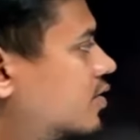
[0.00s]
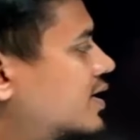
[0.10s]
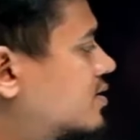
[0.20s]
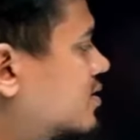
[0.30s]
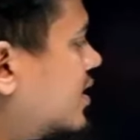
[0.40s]

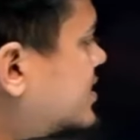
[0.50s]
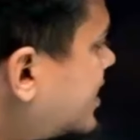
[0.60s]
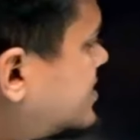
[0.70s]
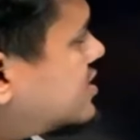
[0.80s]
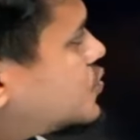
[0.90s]
Okay,
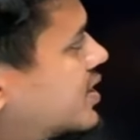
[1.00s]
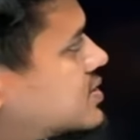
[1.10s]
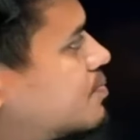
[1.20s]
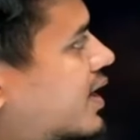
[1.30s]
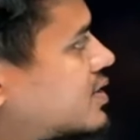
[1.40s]
as I can see, this
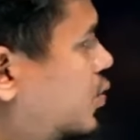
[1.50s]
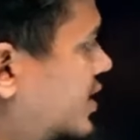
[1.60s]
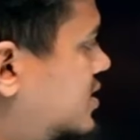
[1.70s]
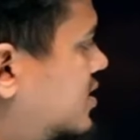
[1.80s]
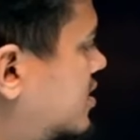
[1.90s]
one is
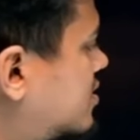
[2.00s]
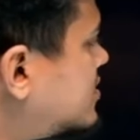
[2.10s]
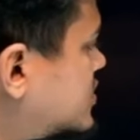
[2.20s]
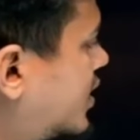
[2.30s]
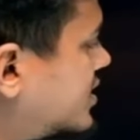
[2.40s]
perchlorate,
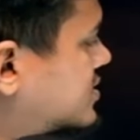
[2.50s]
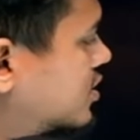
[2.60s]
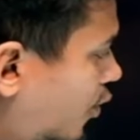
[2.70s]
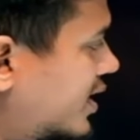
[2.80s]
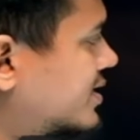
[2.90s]
this one
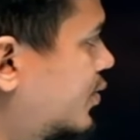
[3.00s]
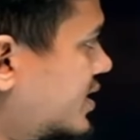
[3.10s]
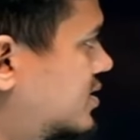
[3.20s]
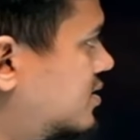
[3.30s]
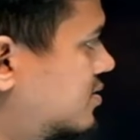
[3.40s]
is only
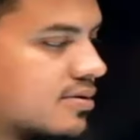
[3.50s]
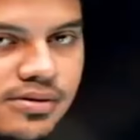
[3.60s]
chlorate,